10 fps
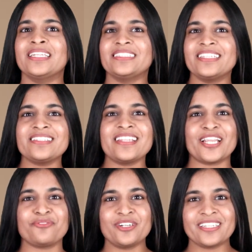This
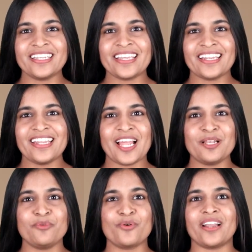networking can
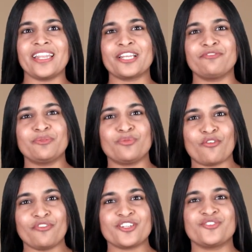help you connect with
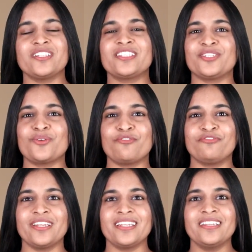professionals in your
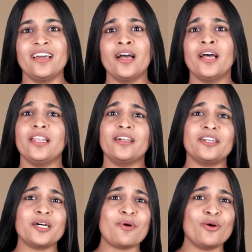field,
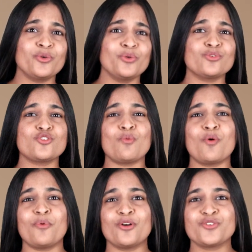learn about new job
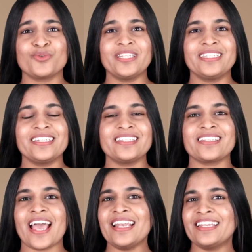opportunities
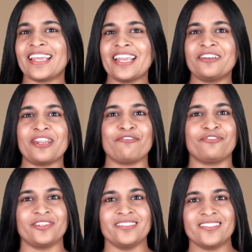and get
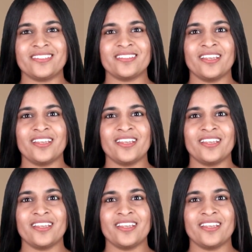referrals.